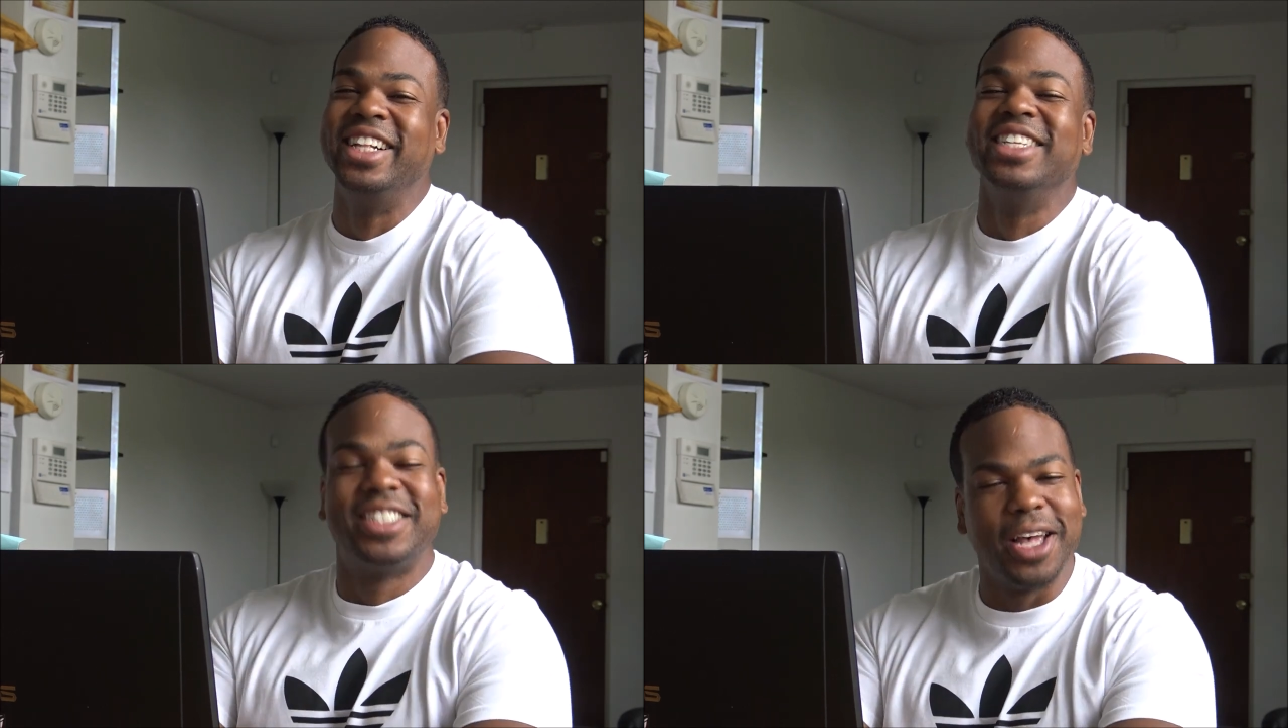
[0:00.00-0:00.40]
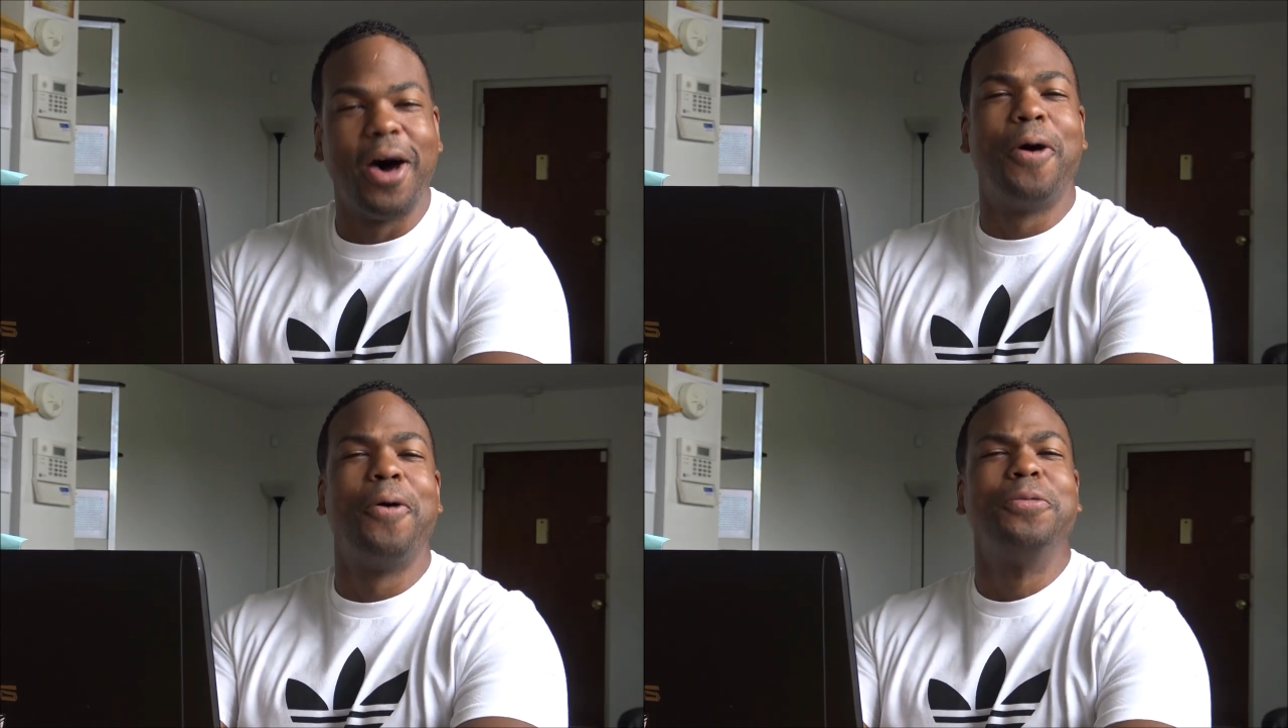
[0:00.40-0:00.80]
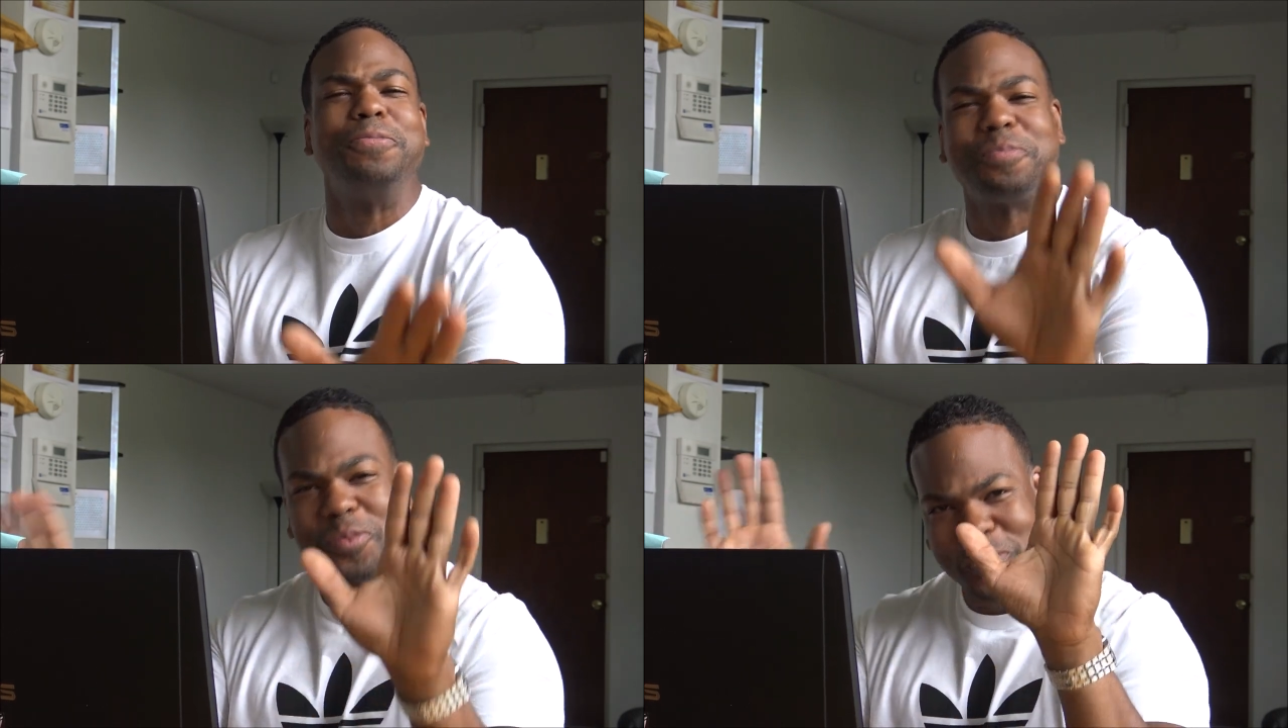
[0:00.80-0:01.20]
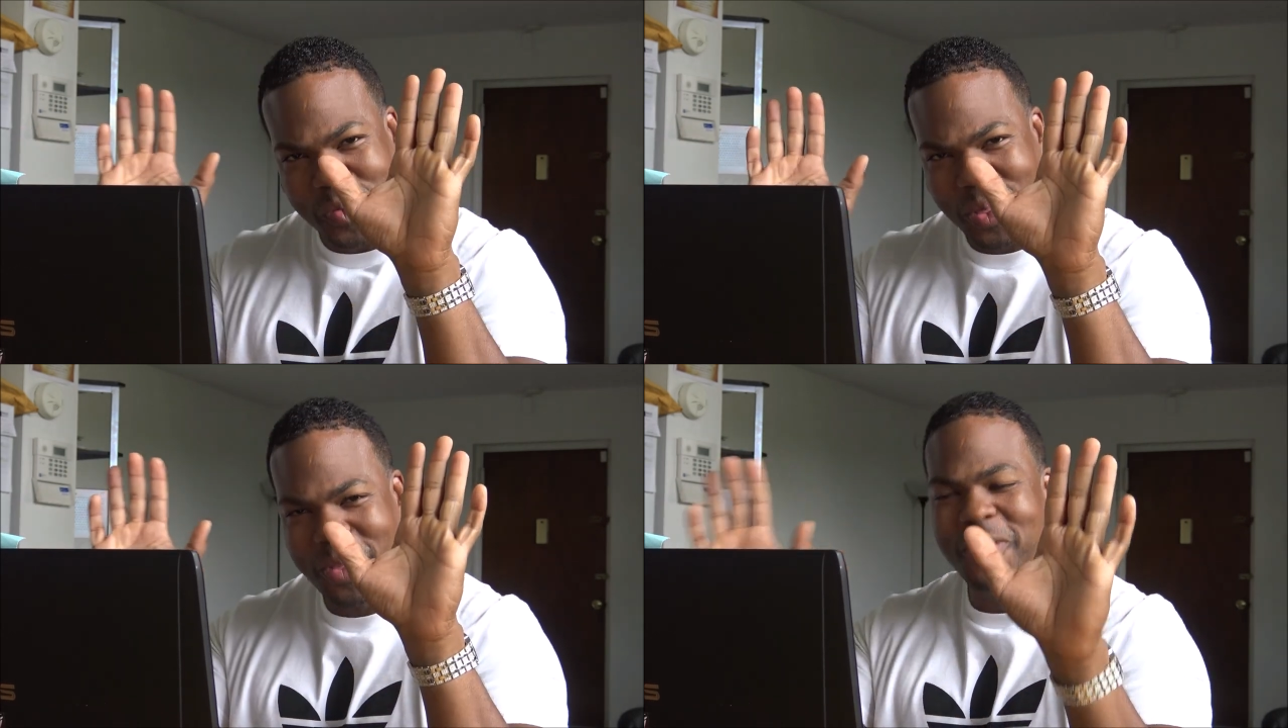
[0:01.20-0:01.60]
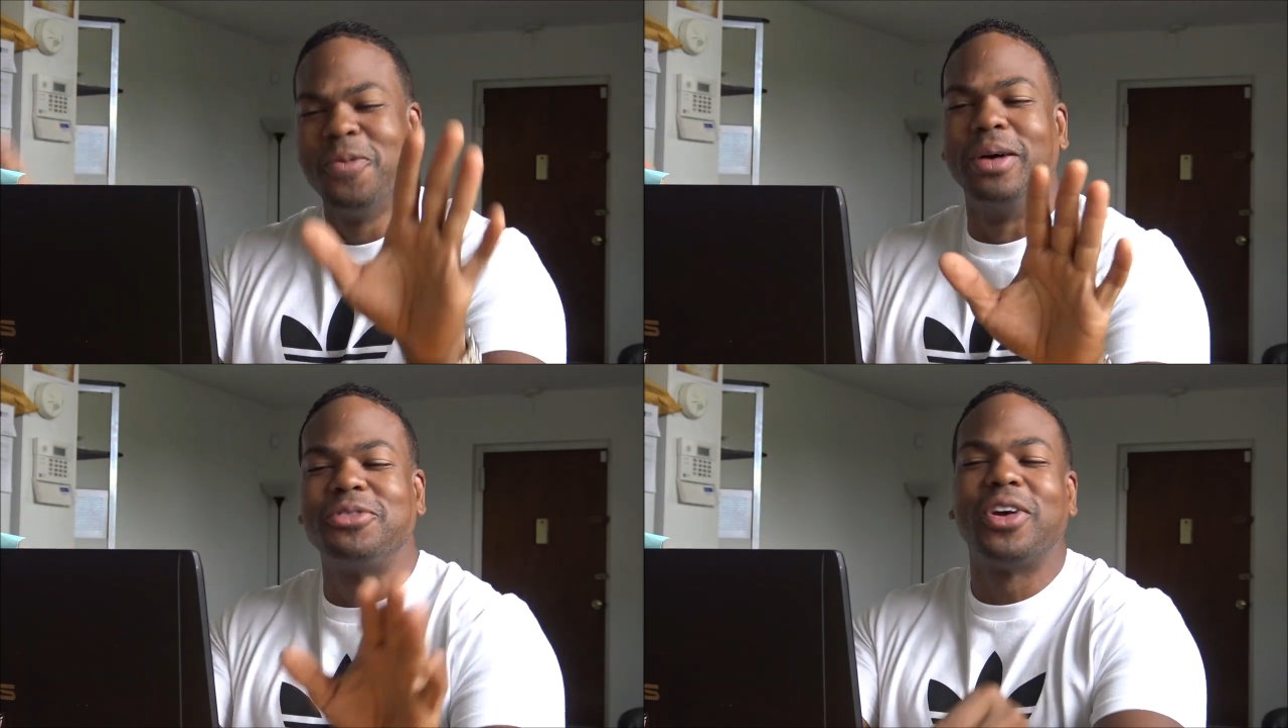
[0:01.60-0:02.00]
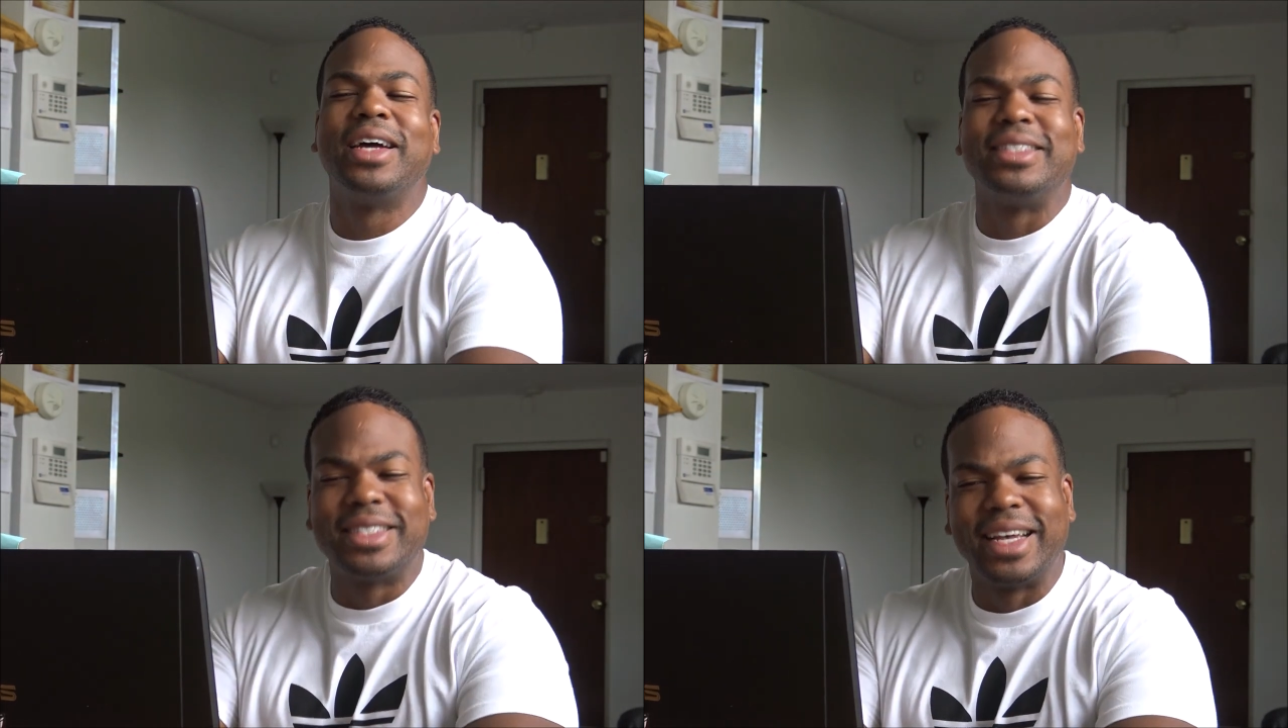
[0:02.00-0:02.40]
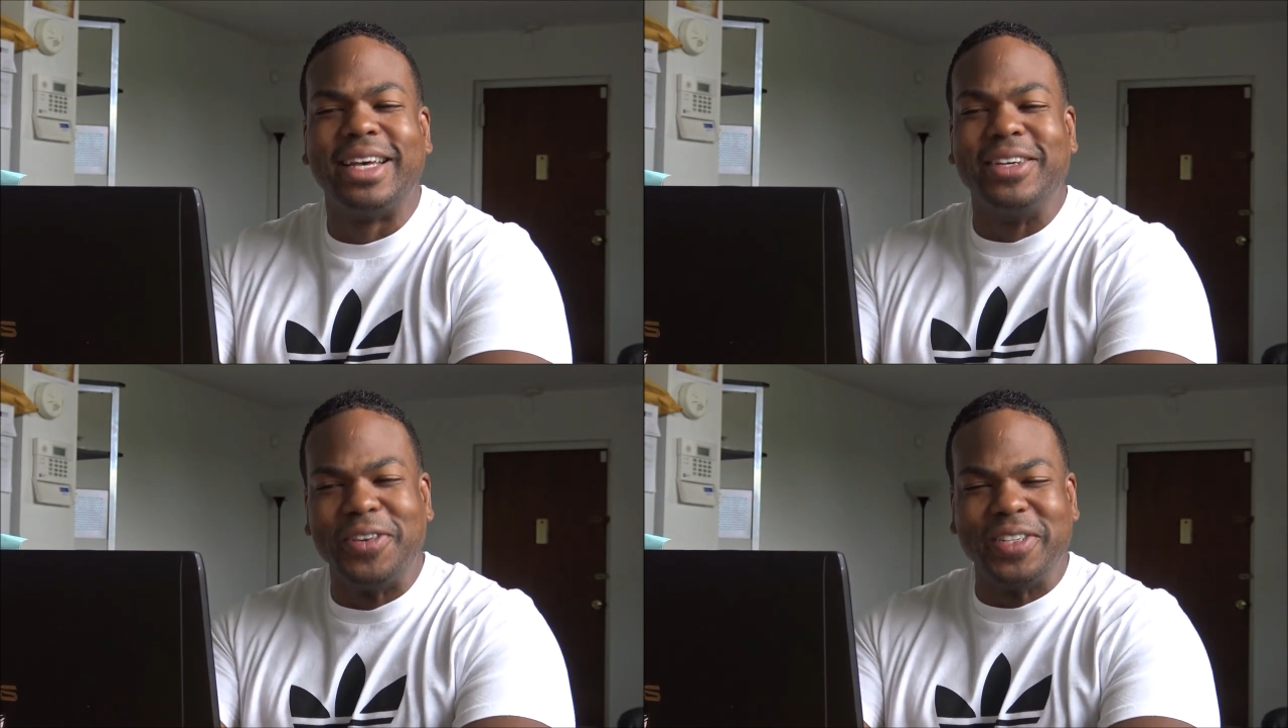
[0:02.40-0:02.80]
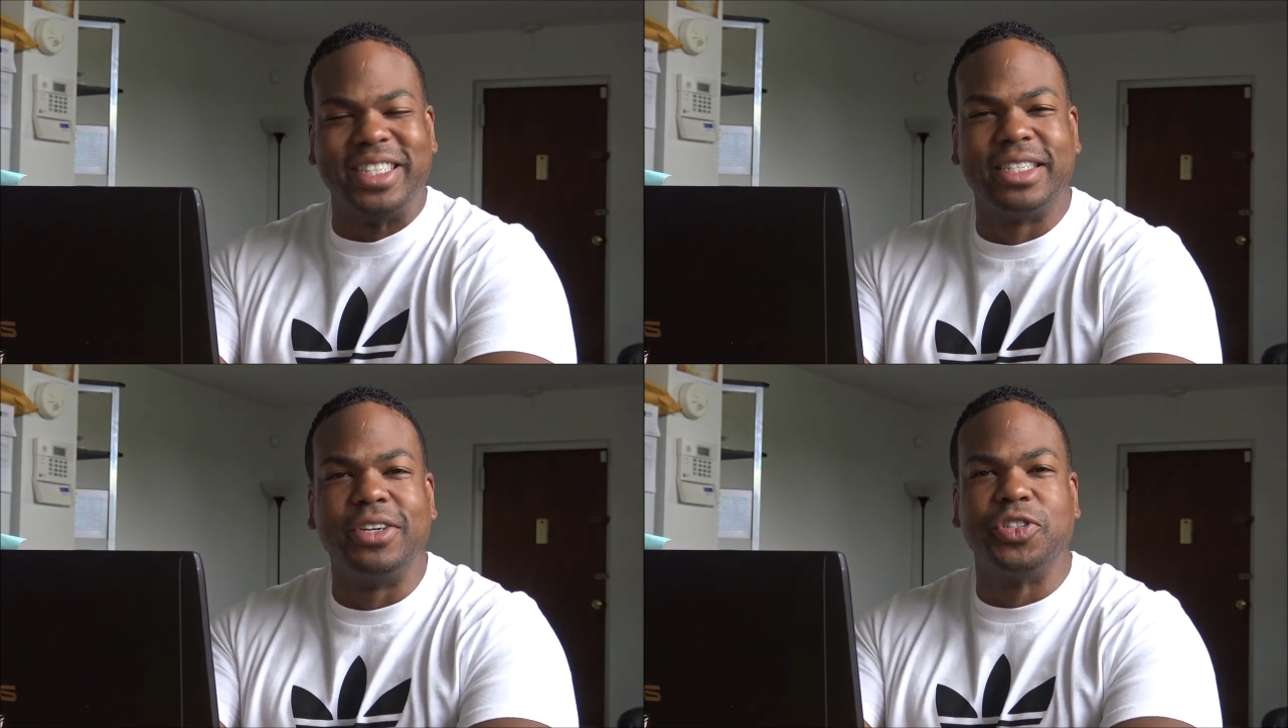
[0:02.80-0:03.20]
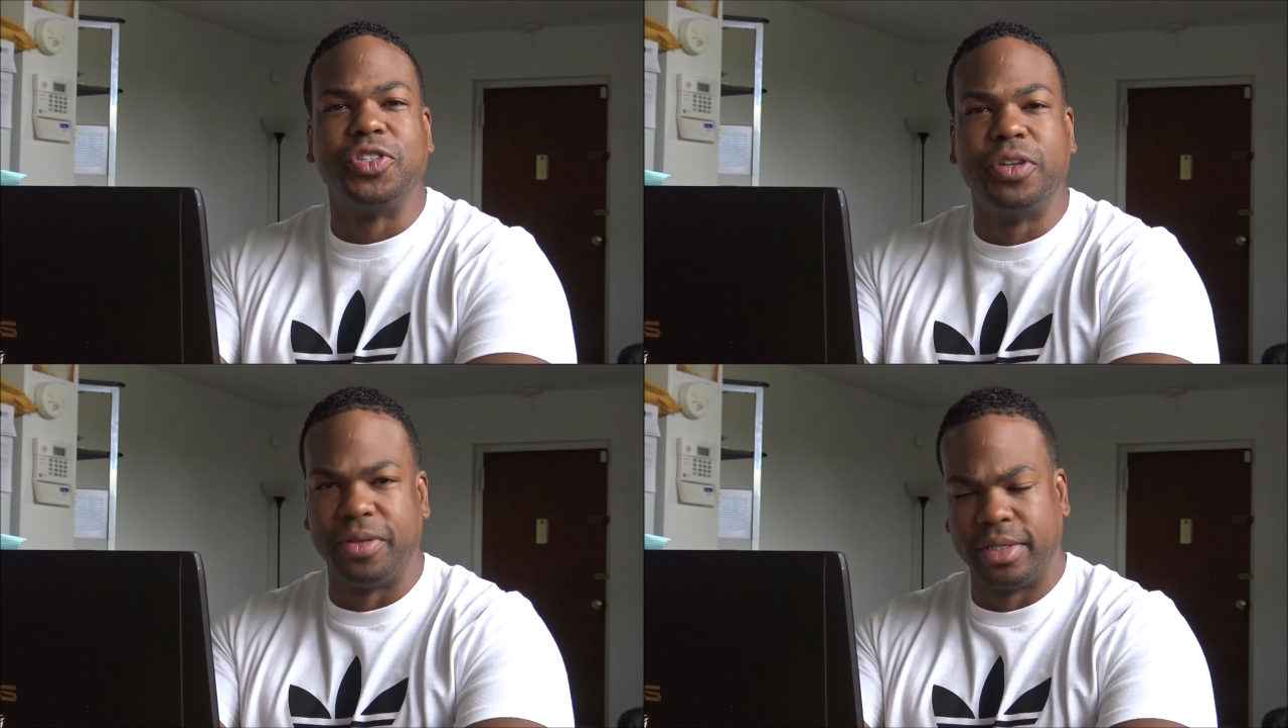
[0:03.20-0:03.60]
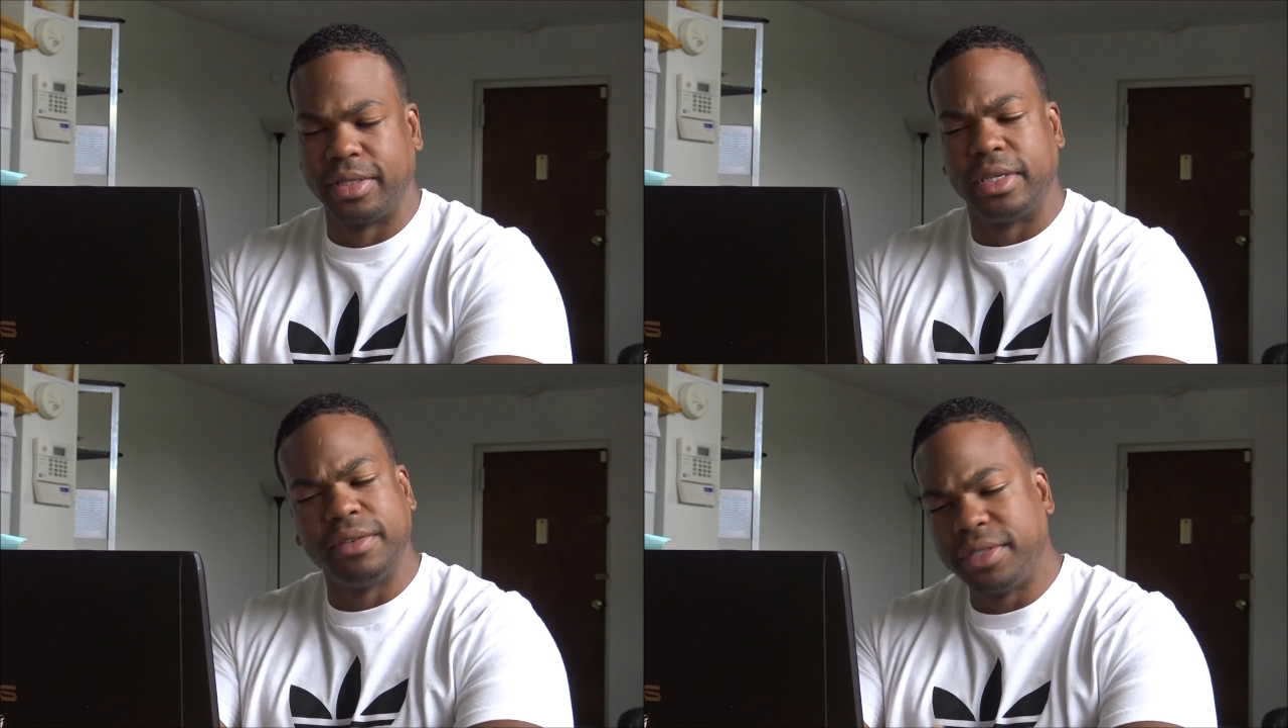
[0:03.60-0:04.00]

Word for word: So what I'm trying to say on a serious note is, if